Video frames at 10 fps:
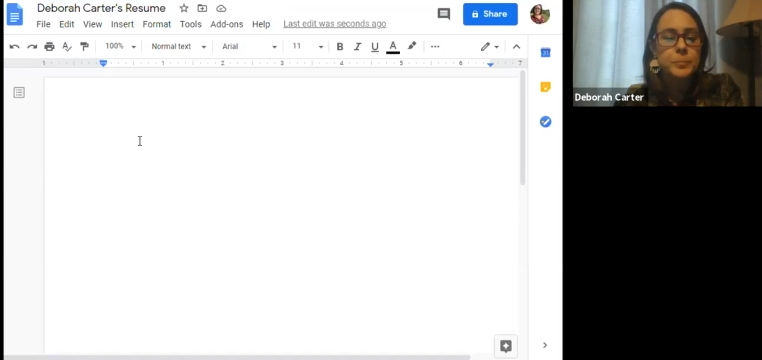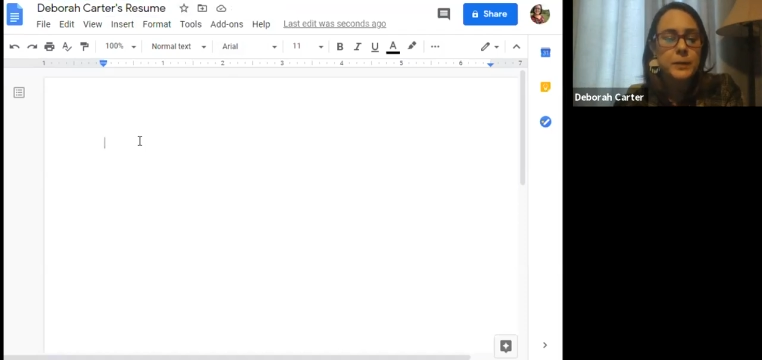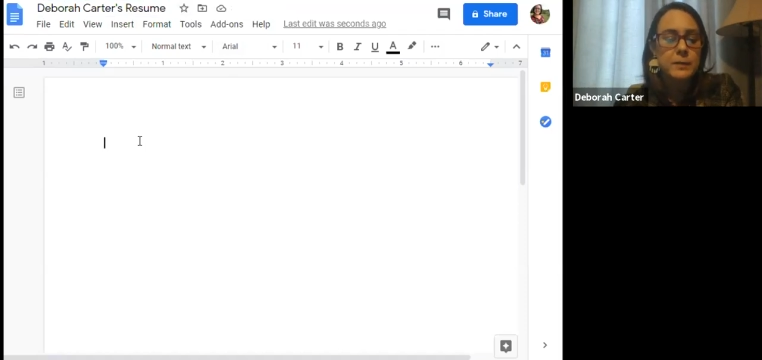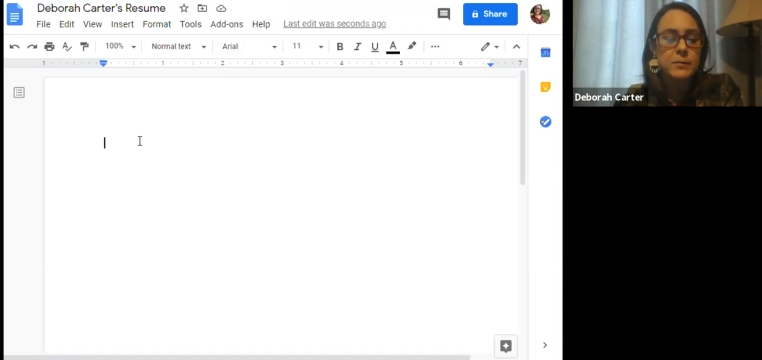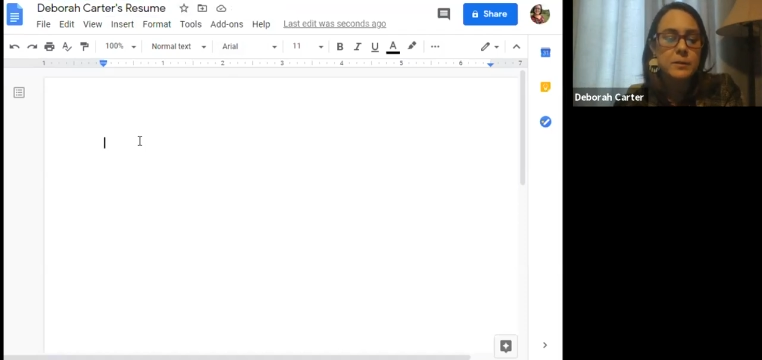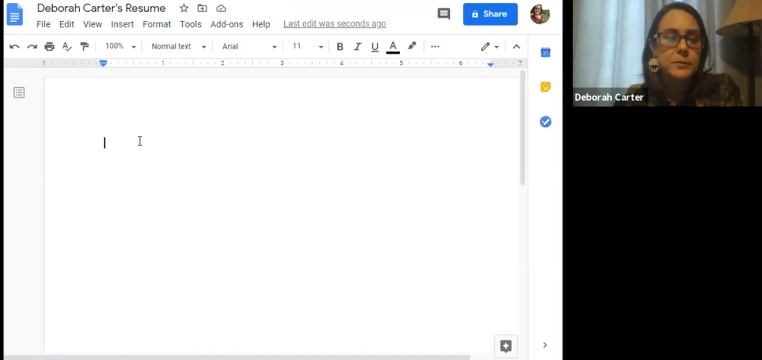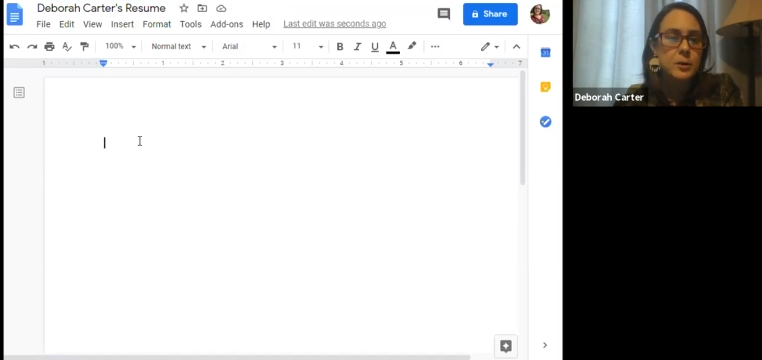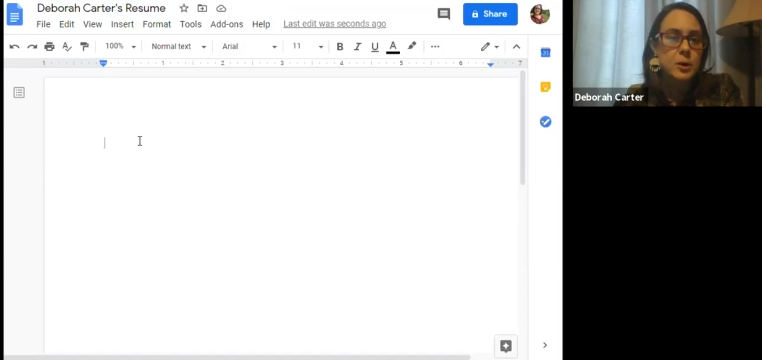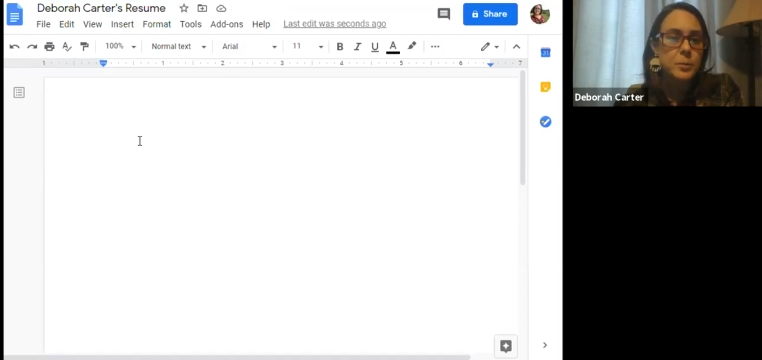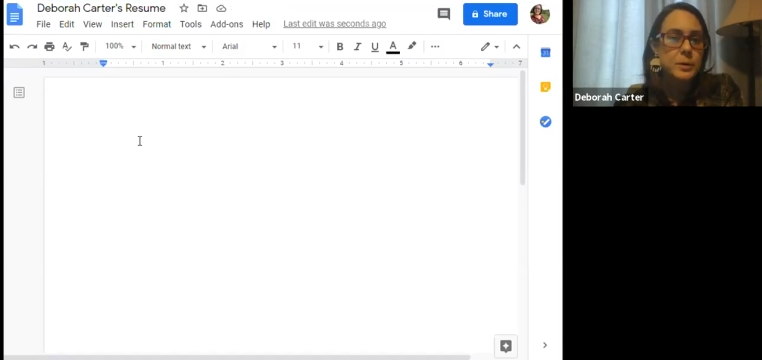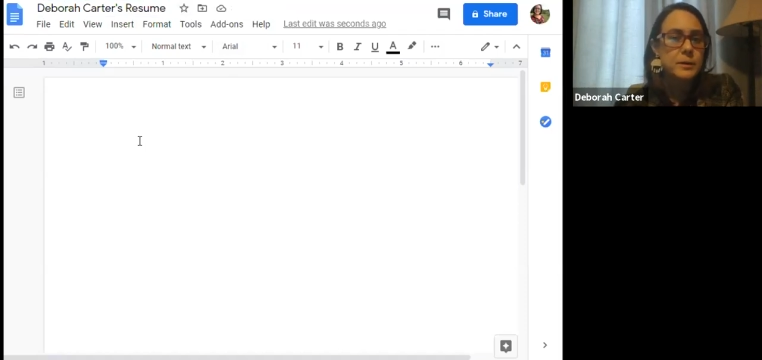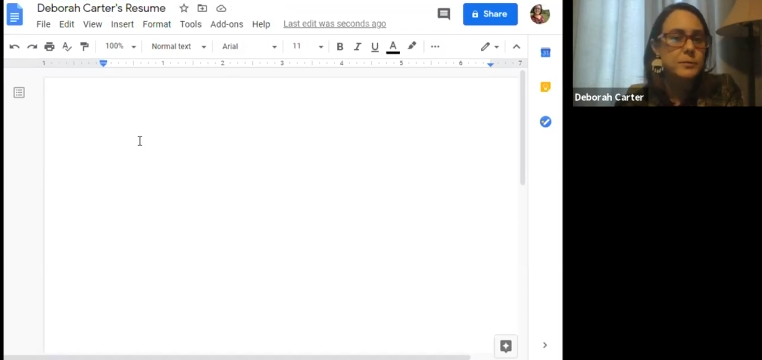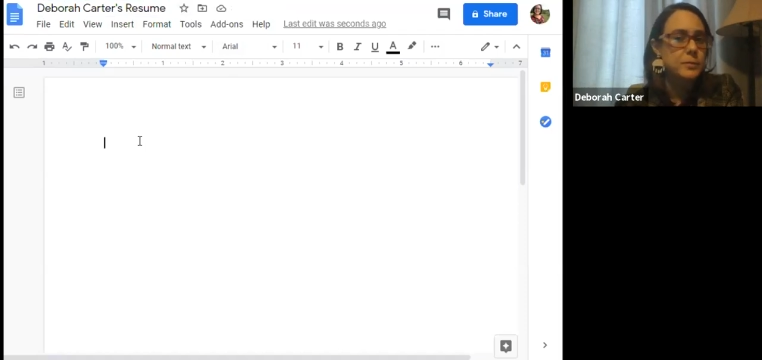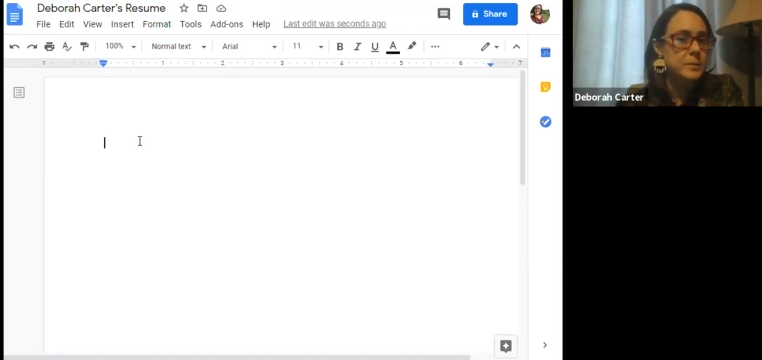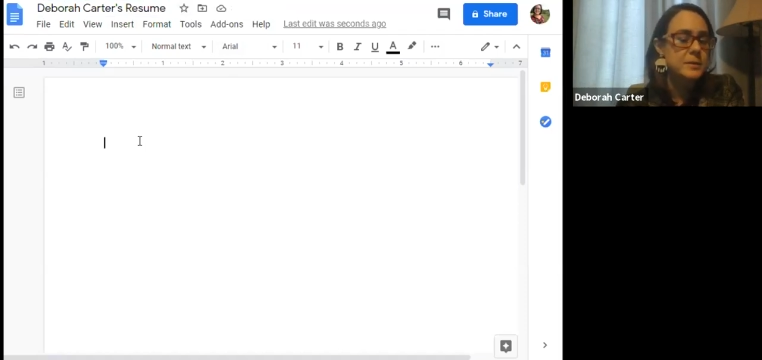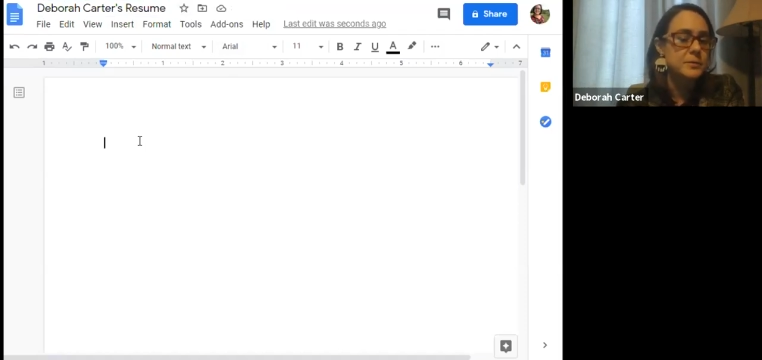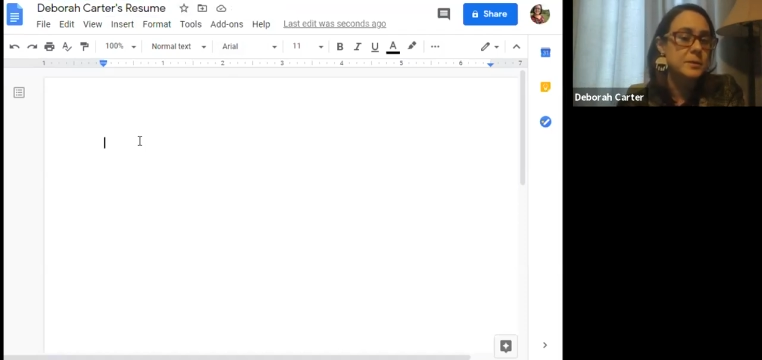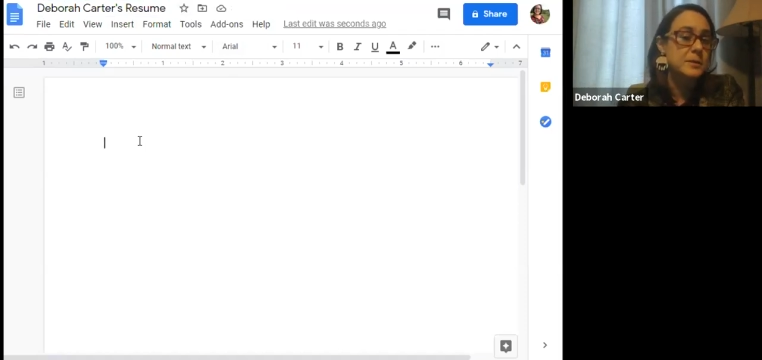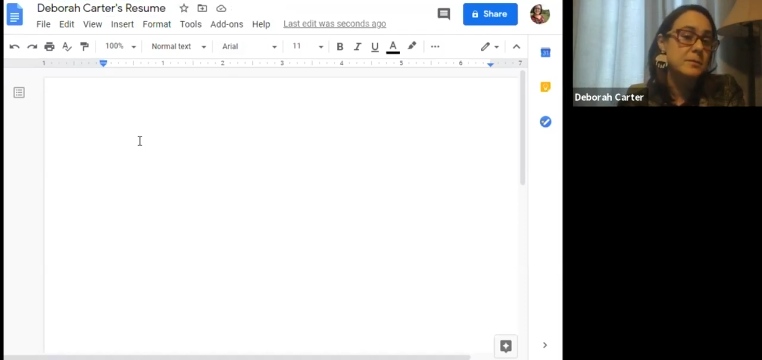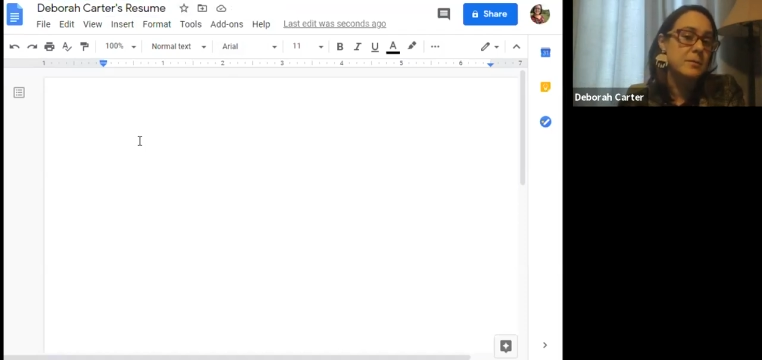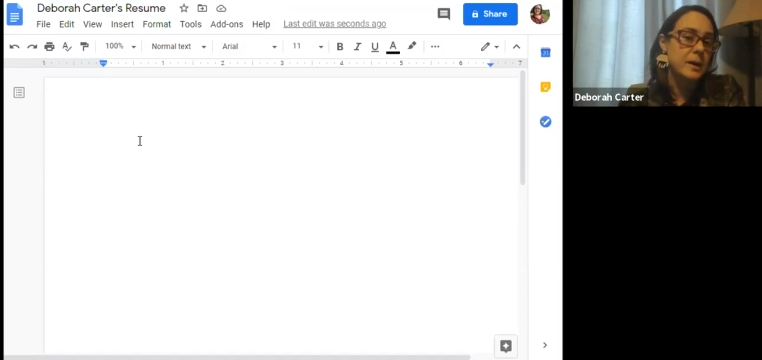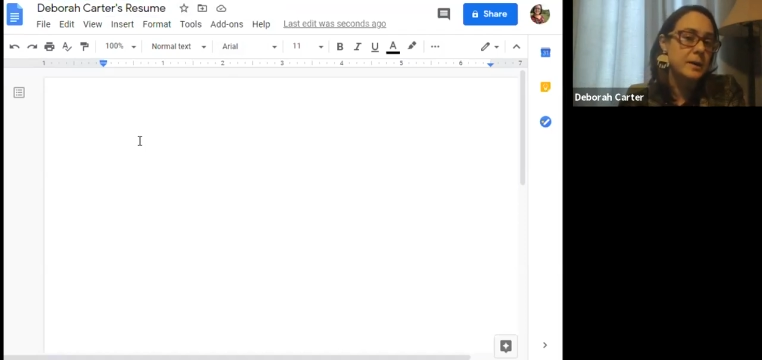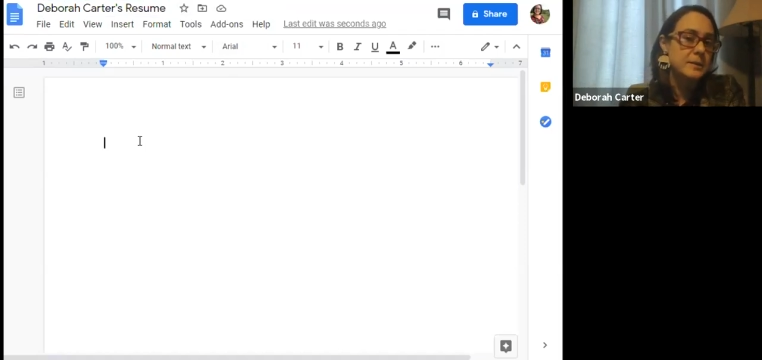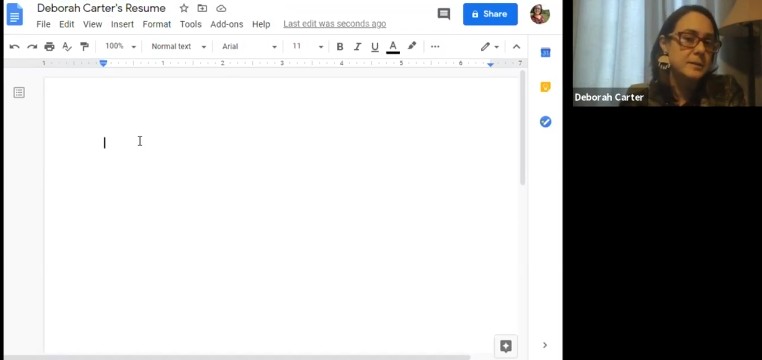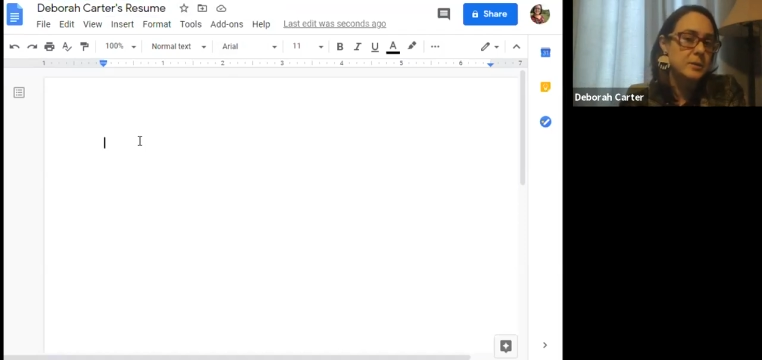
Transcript: even if you're opening from a different device.